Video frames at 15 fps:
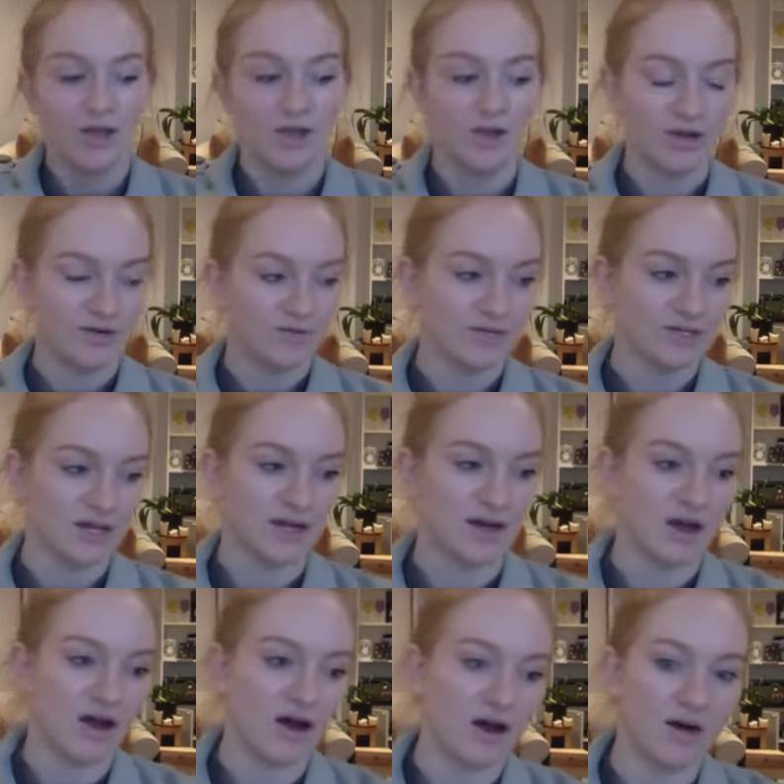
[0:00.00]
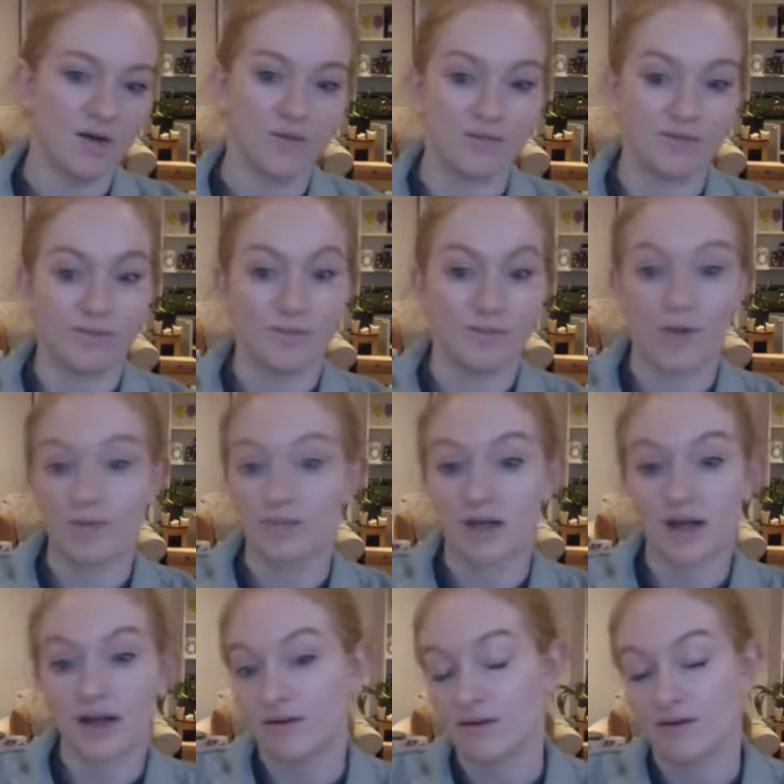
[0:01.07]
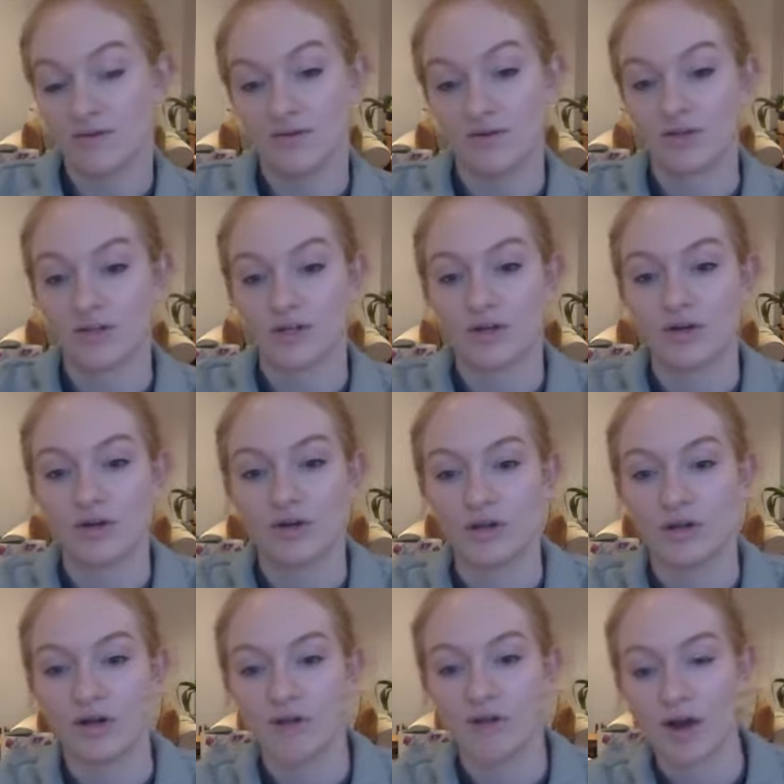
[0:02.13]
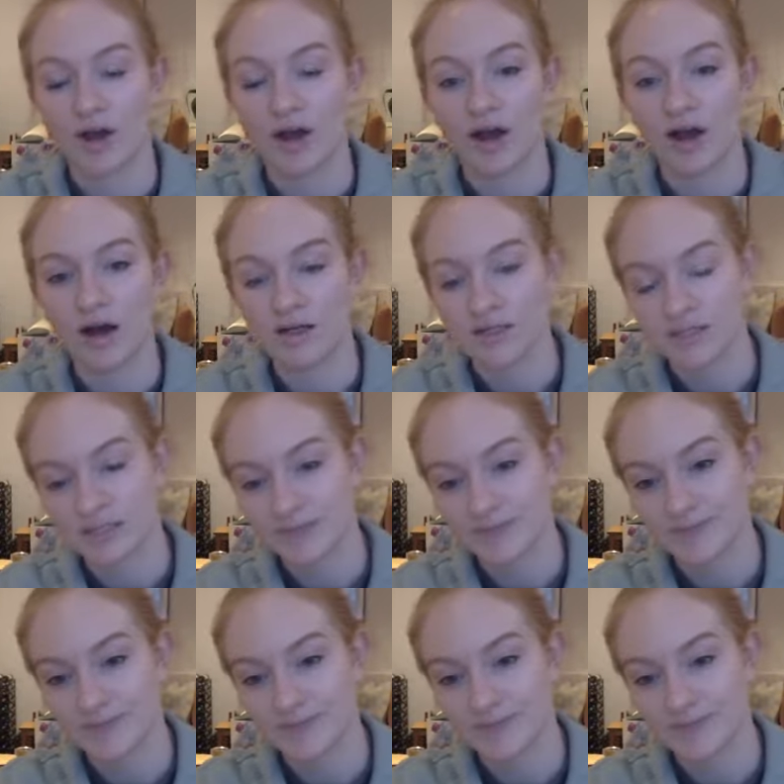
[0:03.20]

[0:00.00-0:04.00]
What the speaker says: You can visit our website if you just Google Heroic Hearts.